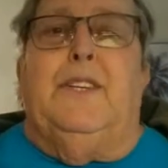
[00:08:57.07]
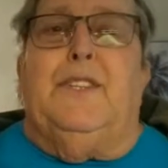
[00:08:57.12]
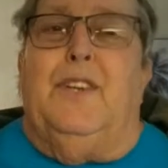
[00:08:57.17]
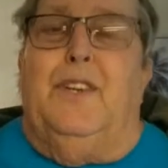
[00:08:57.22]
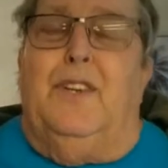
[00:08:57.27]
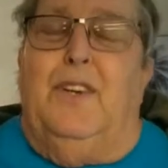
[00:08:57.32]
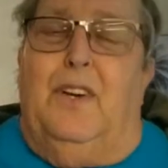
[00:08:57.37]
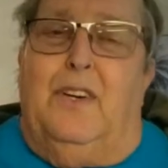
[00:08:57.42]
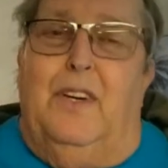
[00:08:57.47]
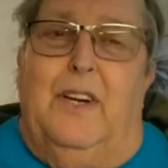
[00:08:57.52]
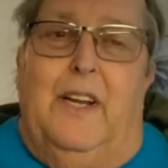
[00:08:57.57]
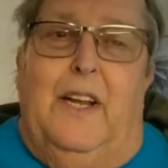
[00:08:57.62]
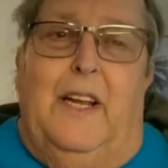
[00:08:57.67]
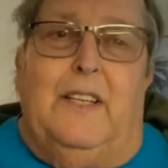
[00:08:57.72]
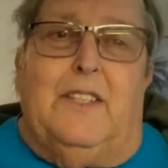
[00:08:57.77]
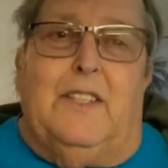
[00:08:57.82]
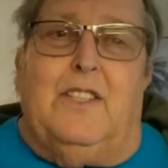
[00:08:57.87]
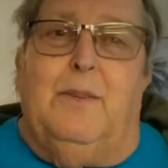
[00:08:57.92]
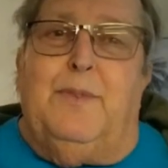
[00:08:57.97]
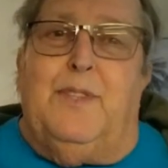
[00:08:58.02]
So you're going to
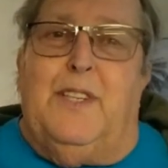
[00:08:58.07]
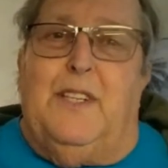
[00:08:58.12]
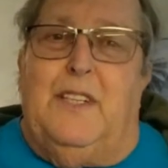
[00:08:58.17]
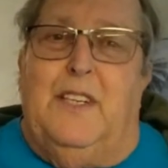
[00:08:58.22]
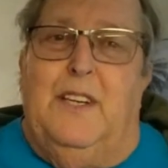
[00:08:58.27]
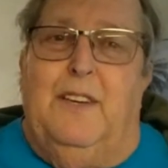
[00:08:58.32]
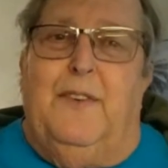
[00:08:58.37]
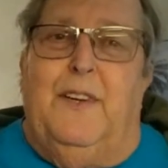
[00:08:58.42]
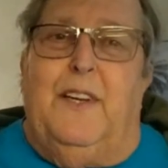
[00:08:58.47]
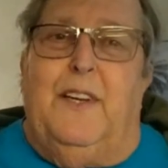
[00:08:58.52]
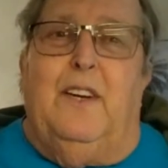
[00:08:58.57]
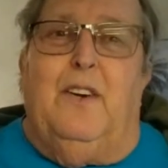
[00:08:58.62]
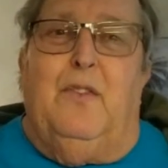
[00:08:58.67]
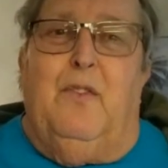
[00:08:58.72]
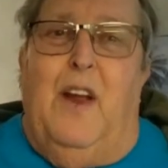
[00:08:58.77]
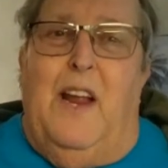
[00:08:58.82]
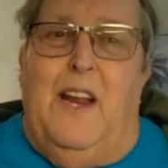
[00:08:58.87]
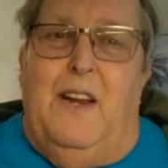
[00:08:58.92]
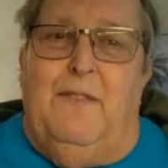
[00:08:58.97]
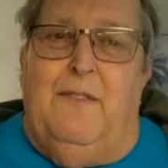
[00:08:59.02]
get some
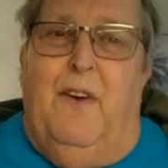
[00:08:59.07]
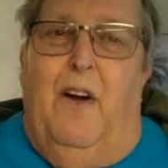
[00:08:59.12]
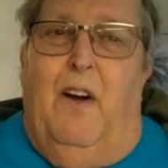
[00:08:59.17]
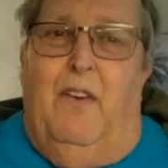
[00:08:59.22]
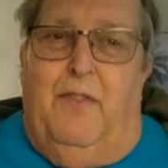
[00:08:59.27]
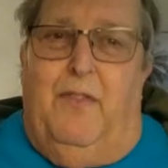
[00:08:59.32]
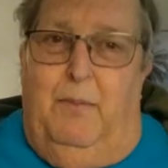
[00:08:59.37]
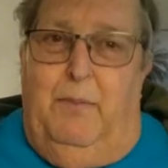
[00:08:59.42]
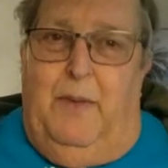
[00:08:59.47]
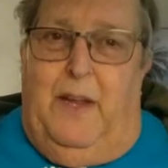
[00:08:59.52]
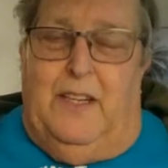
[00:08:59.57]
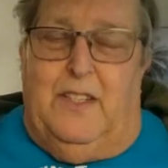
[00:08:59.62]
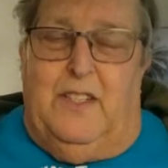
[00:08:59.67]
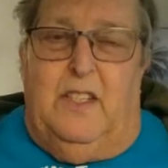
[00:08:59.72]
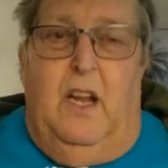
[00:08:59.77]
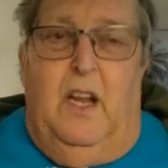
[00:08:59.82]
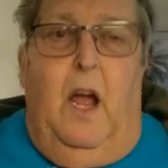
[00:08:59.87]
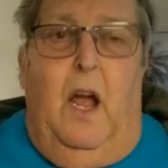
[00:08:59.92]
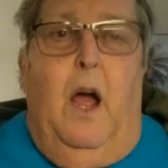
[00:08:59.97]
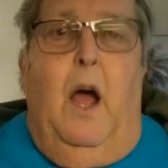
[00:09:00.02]
significant rainfall from
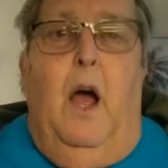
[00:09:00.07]
this,